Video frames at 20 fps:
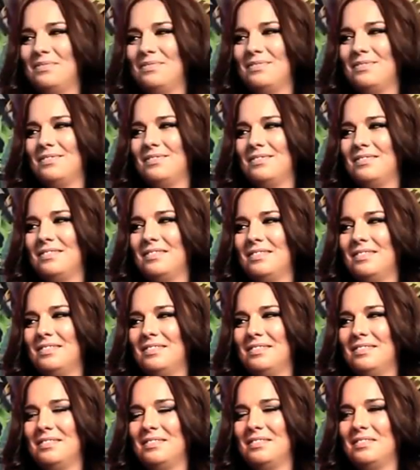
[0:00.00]

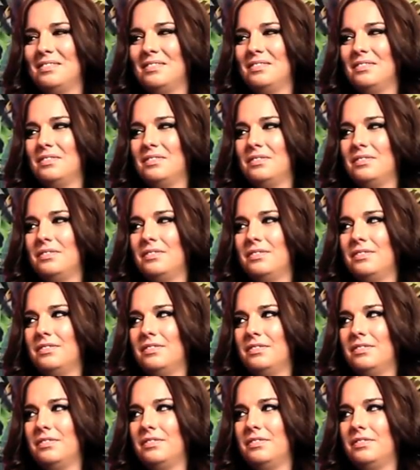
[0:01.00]

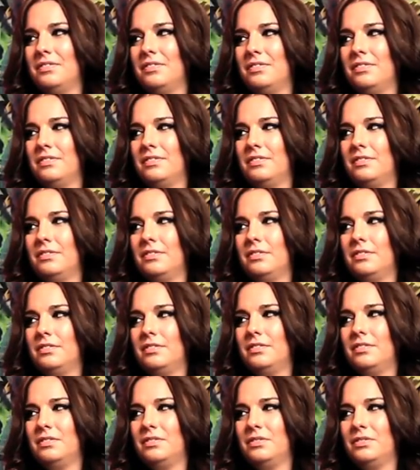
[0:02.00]

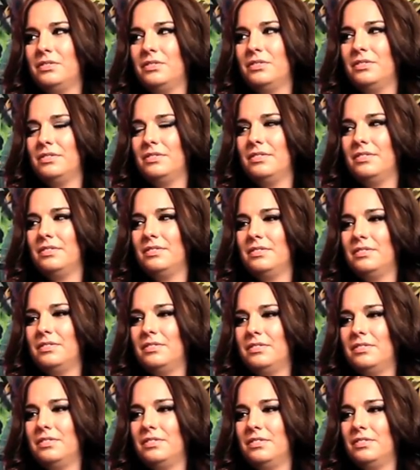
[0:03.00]

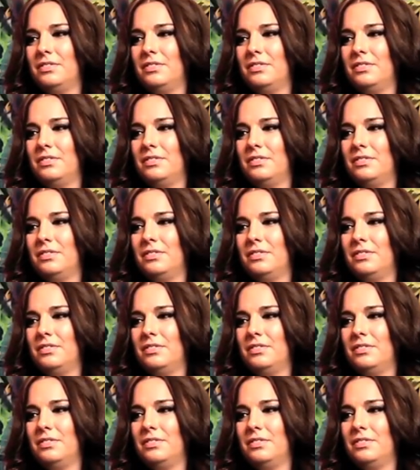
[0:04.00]
The person shown says nothing.